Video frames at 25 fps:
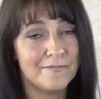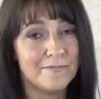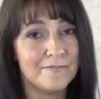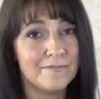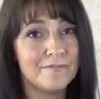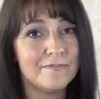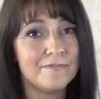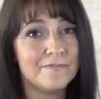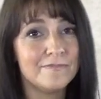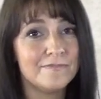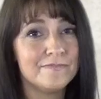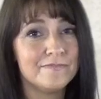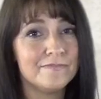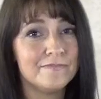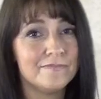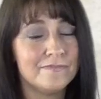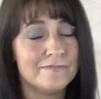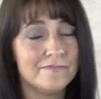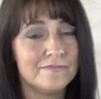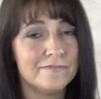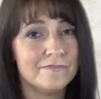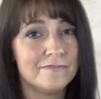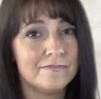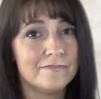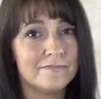
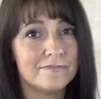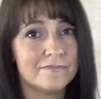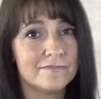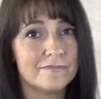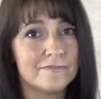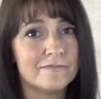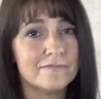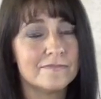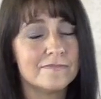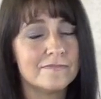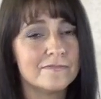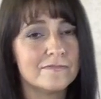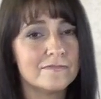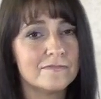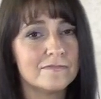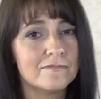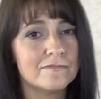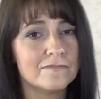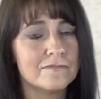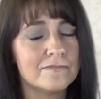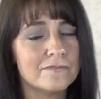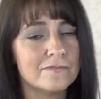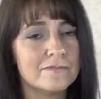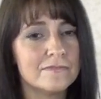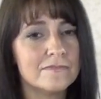
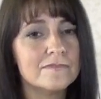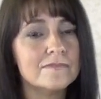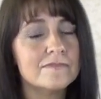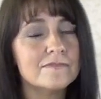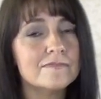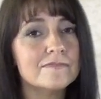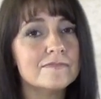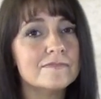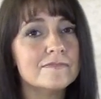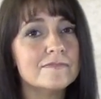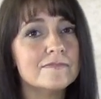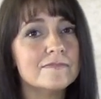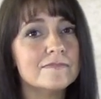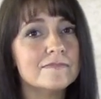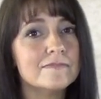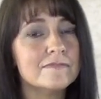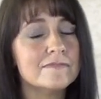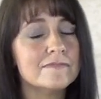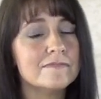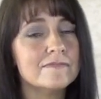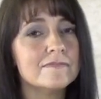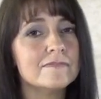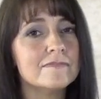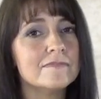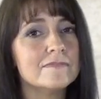
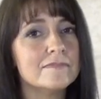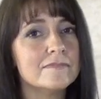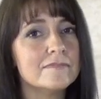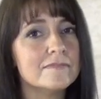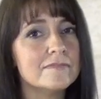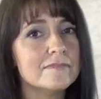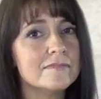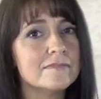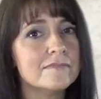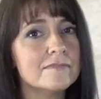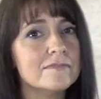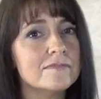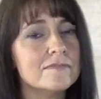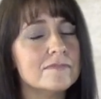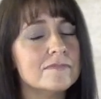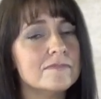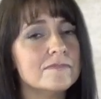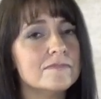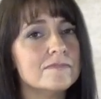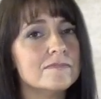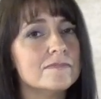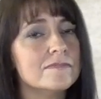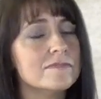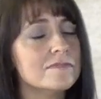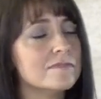
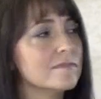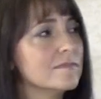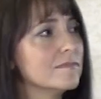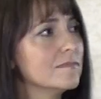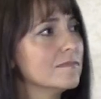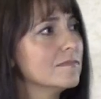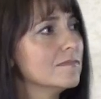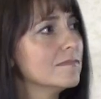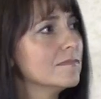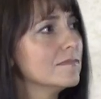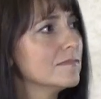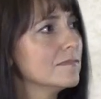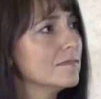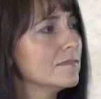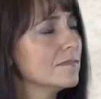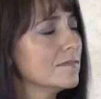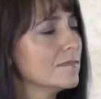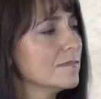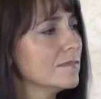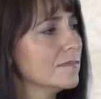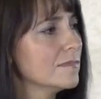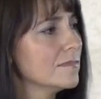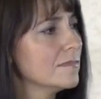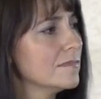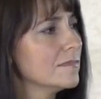
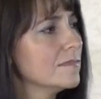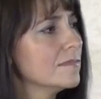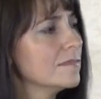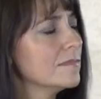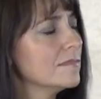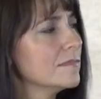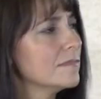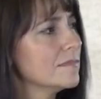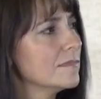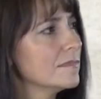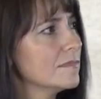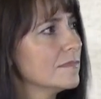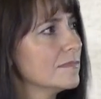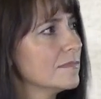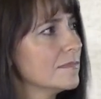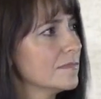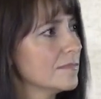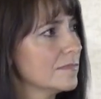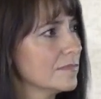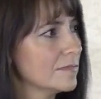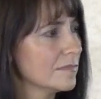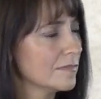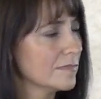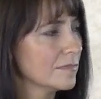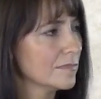
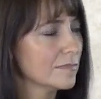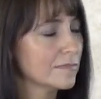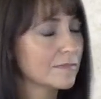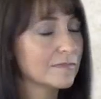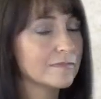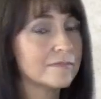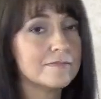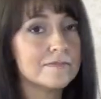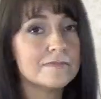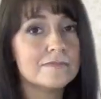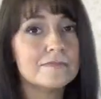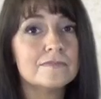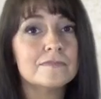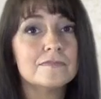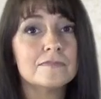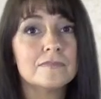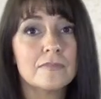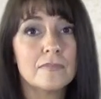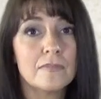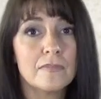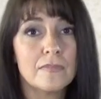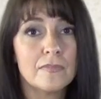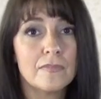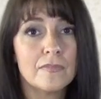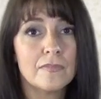
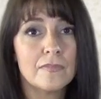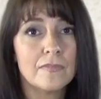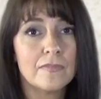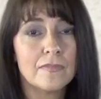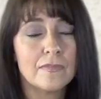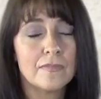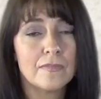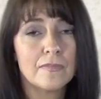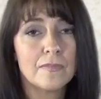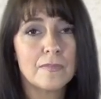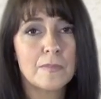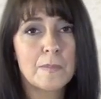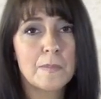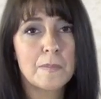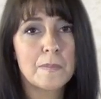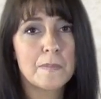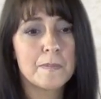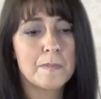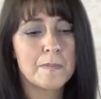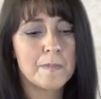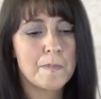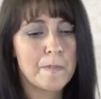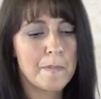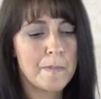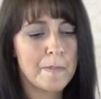[no speech]